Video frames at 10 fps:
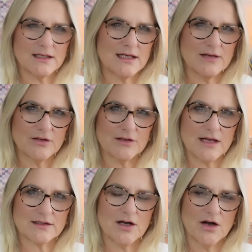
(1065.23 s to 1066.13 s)
give it
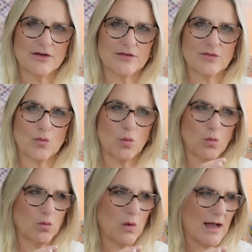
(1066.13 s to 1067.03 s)
that kind of
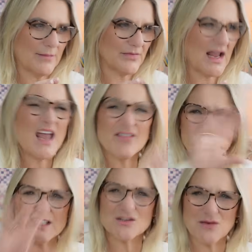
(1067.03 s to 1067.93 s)

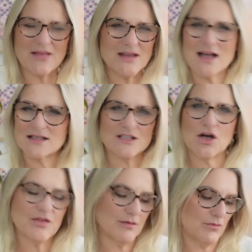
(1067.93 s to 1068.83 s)
heaviness around the
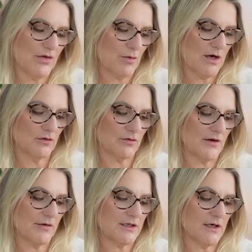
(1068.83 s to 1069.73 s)
outside that won't look
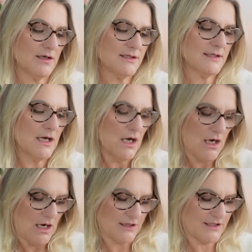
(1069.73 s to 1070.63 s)
very nice.
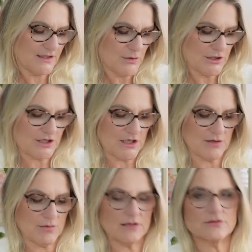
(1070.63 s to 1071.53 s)
I just want to show
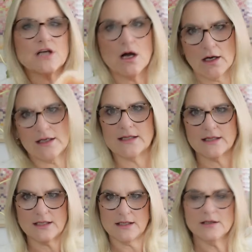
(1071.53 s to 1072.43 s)
you one tiny
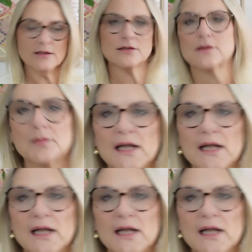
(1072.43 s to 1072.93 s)
thing. I'm